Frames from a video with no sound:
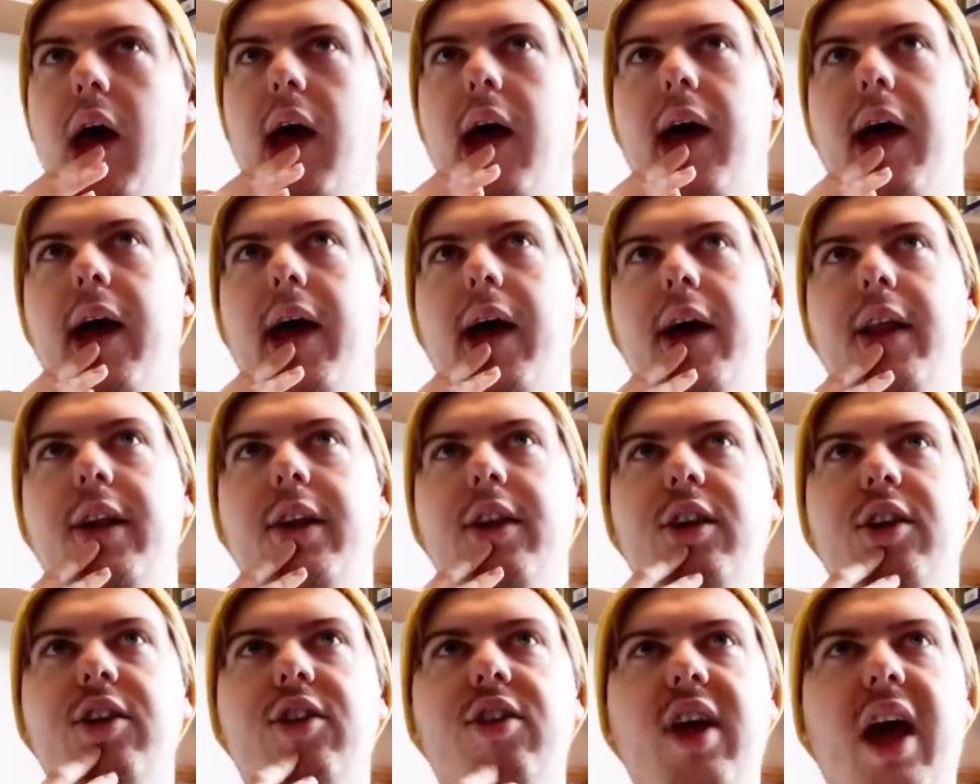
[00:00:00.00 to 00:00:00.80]

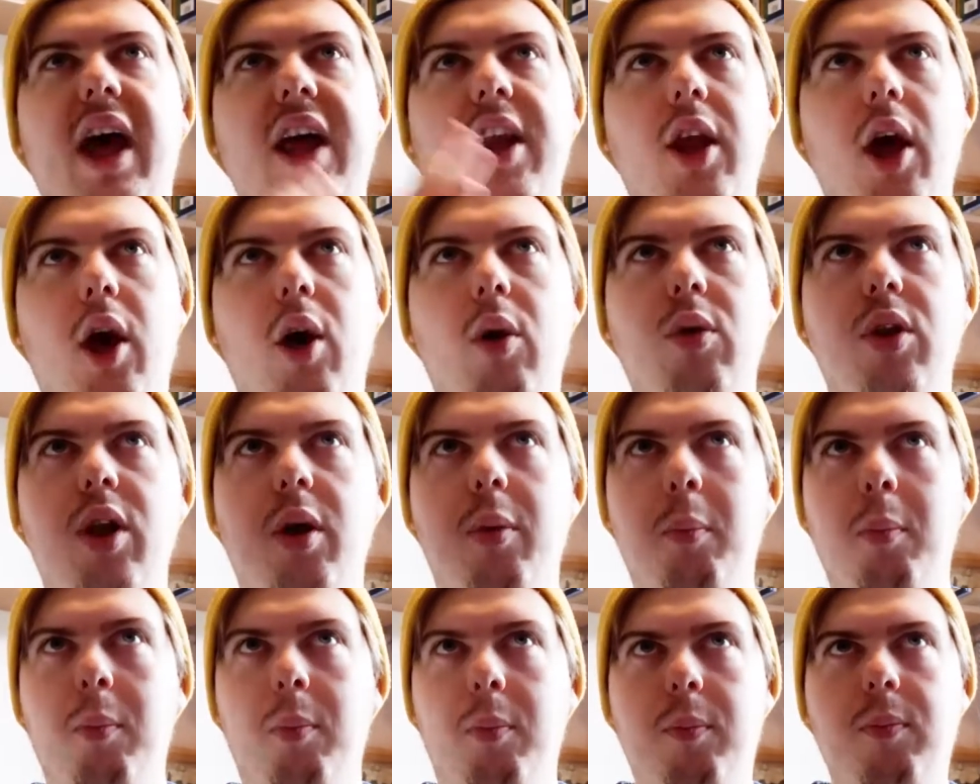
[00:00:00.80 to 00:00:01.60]
And I know
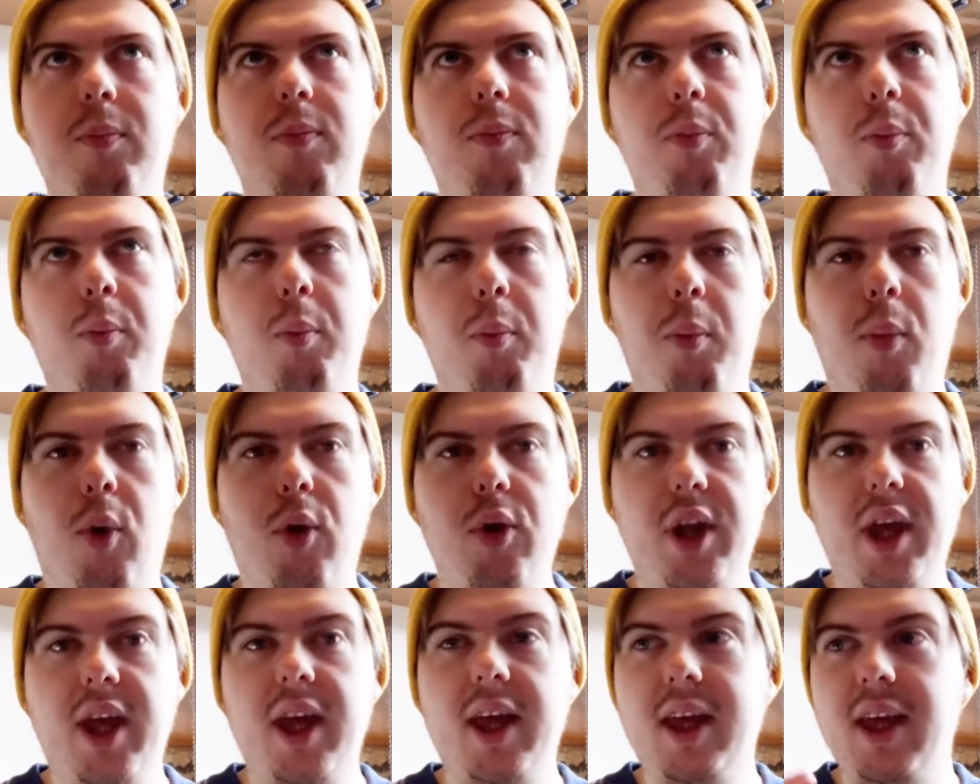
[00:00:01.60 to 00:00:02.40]
that
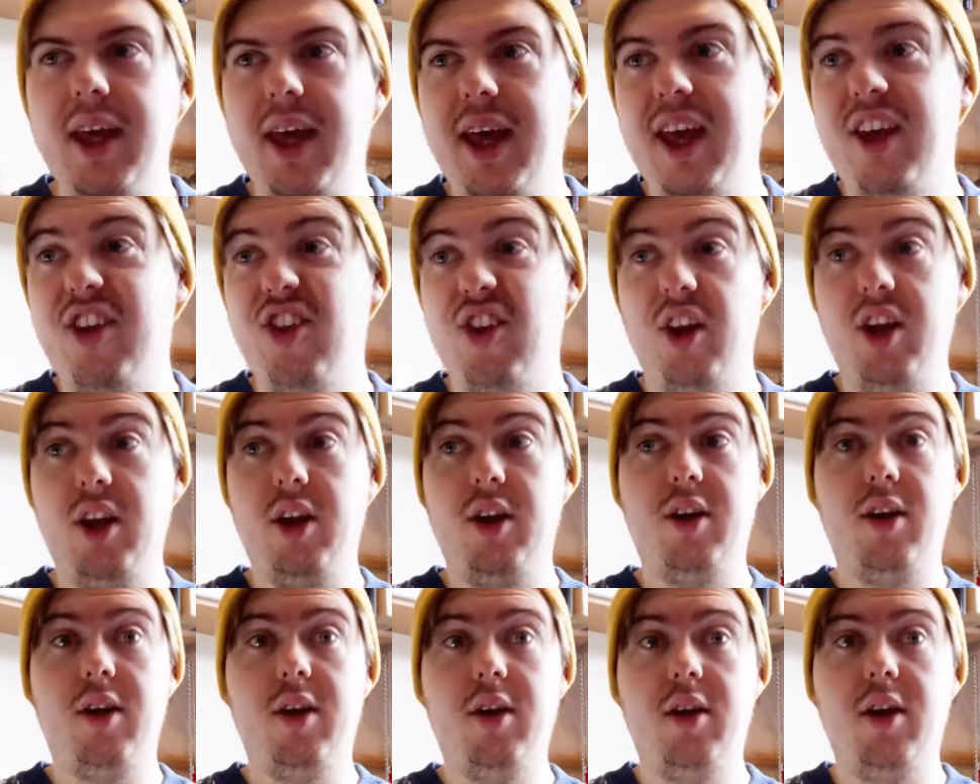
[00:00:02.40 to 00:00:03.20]
money
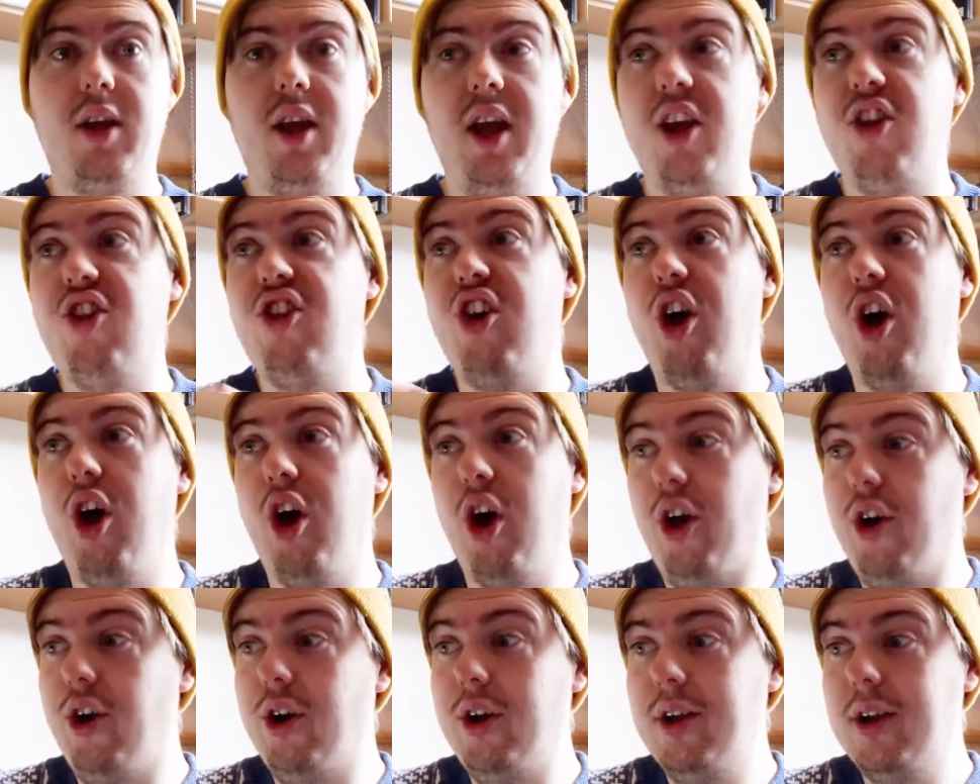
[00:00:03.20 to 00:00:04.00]
isn't
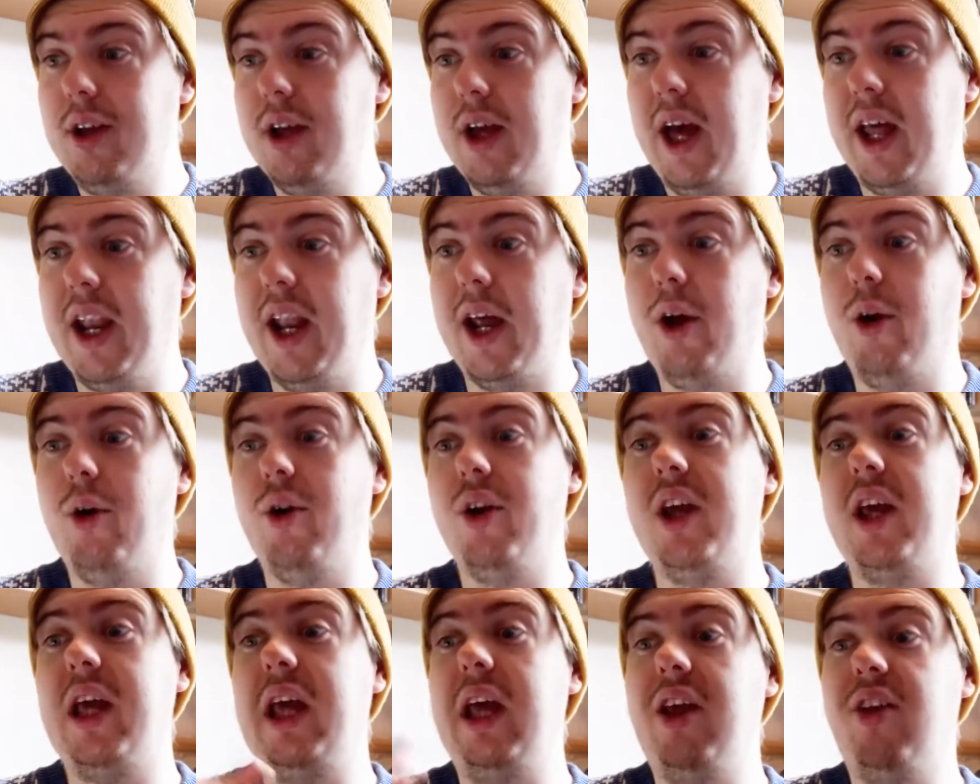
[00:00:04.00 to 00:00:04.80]
eternal and I
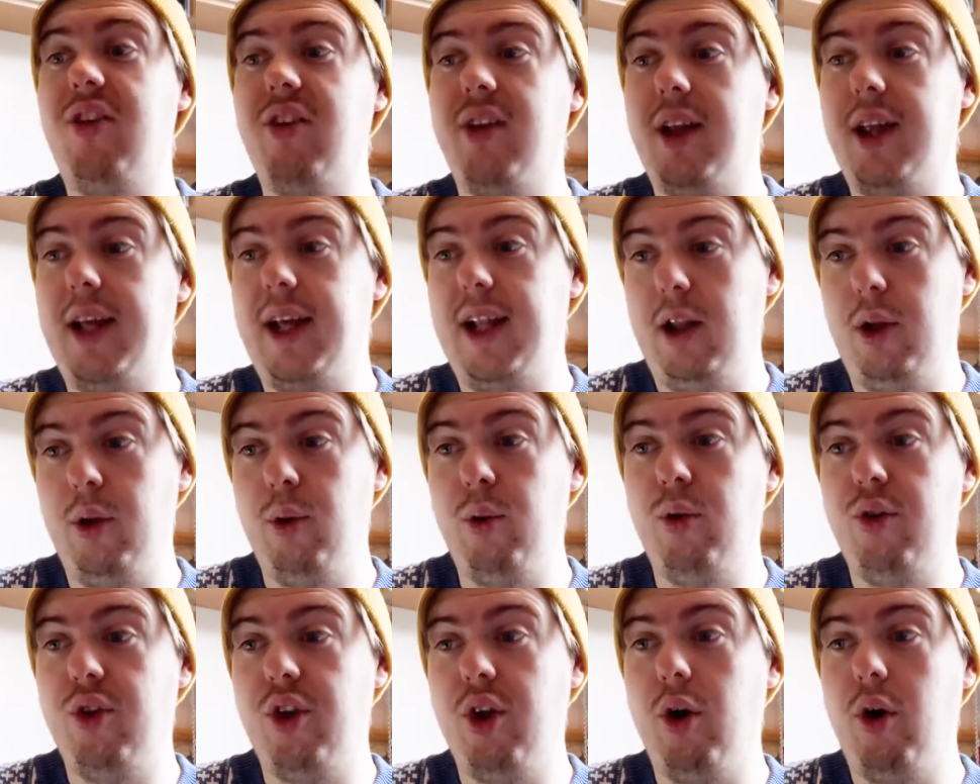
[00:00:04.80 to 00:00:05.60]
could easily
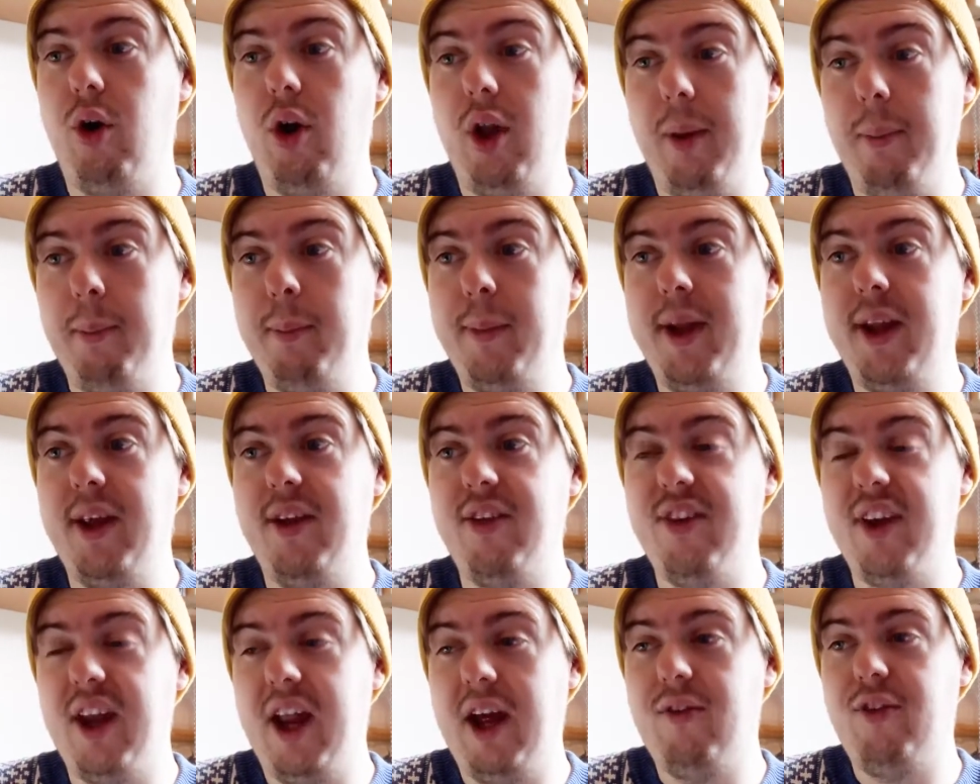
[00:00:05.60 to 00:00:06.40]
lose it all in
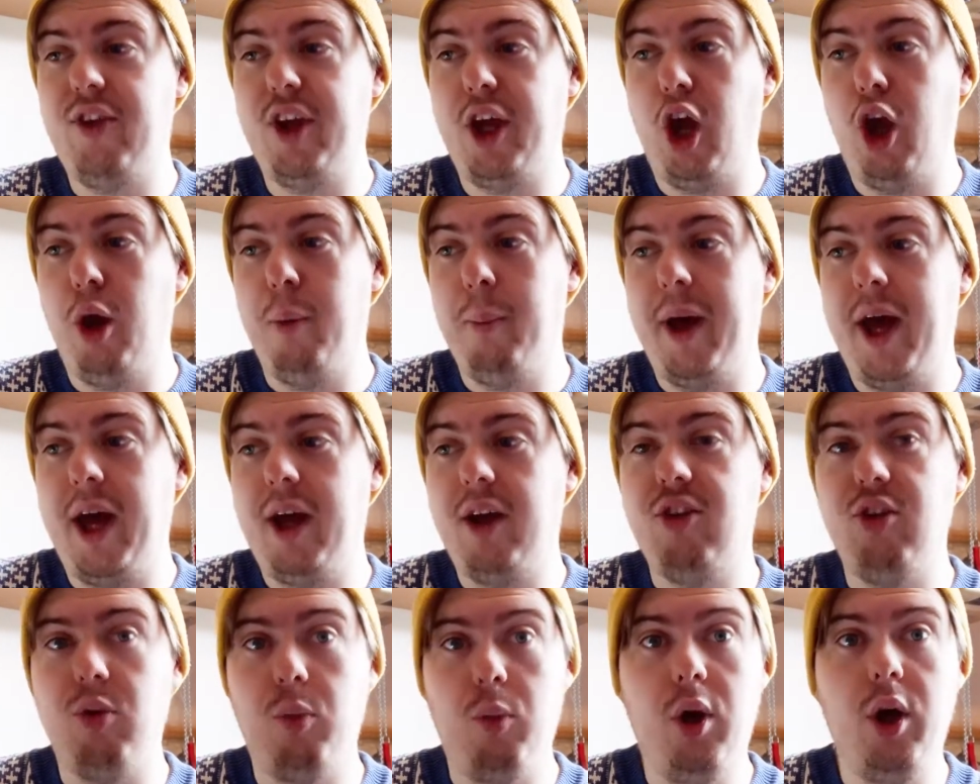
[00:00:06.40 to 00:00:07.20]
minutes and have to go
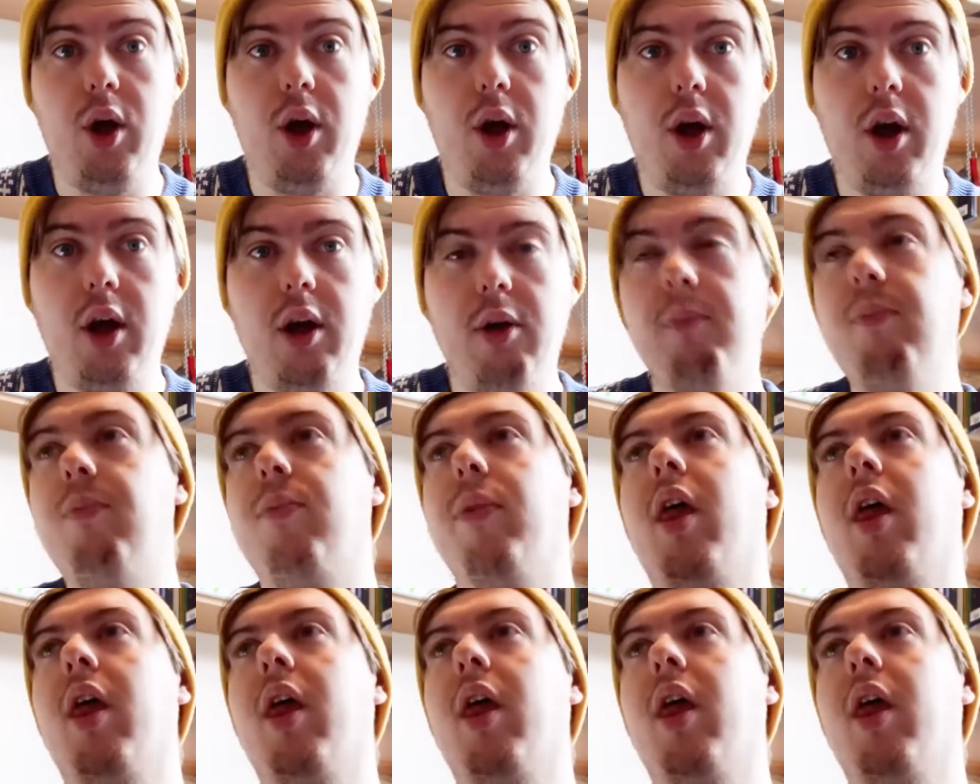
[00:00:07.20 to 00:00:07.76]
back to work.